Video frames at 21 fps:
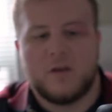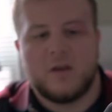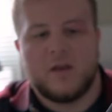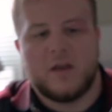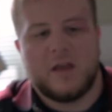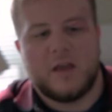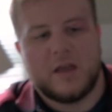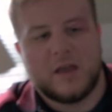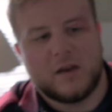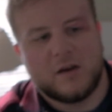
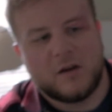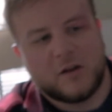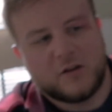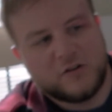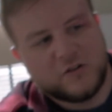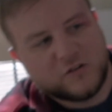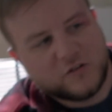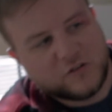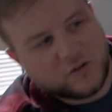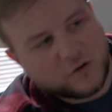And I'll
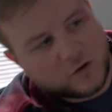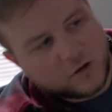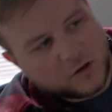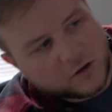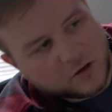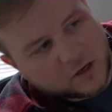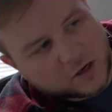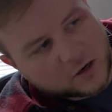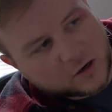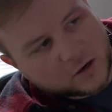just show you
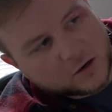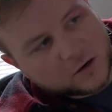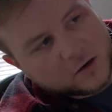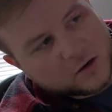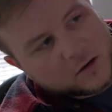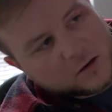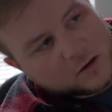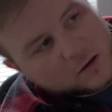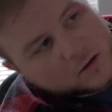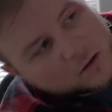here,
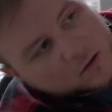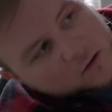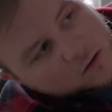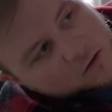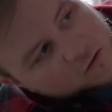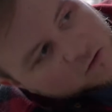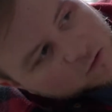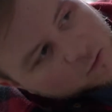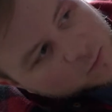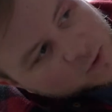
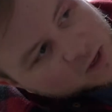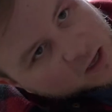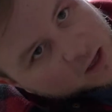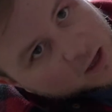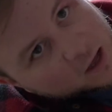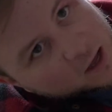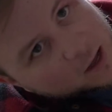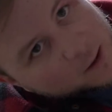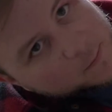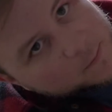zooming
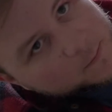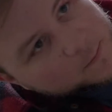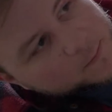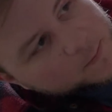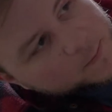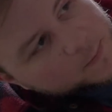up.